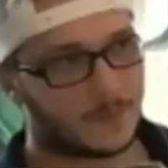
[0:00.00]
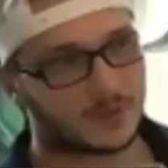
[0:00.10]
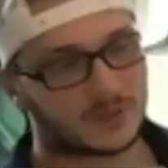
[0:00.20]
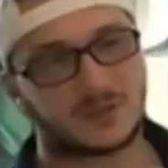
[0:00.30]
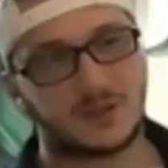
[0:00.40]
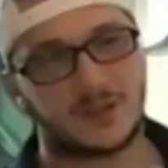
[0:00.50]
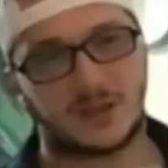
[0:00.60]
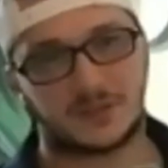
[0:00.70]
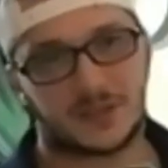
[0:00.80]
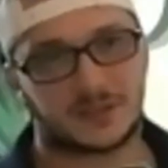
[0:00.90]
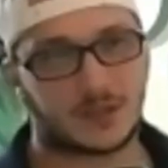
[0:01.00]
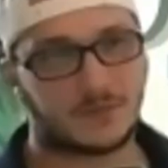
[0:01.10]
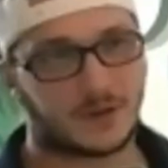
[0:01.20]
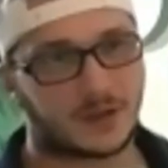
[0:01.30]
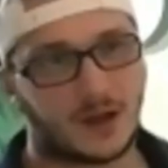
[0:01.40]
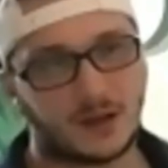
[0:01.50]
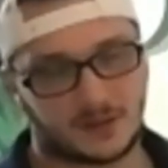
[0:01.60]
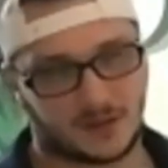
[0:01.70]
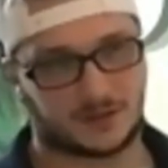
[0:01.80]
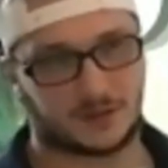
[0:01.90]
But studying Isaiah seven in
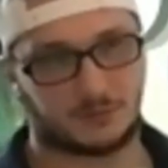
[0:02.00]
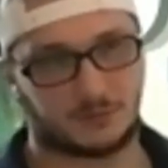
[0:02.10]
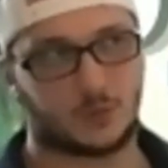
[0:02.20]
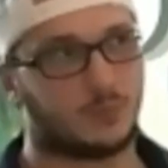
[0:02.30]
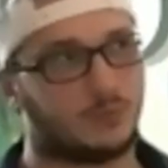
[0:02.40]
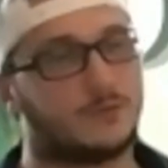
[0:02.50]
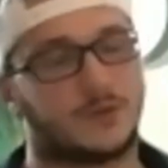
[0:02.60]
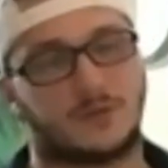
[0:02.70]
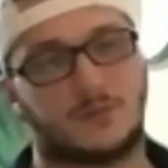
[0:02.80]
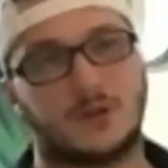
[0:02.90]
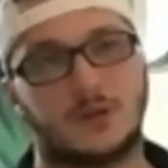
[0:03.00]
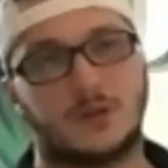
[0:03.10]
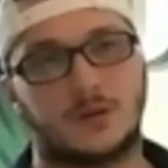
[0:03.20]
context is really what proved it to me.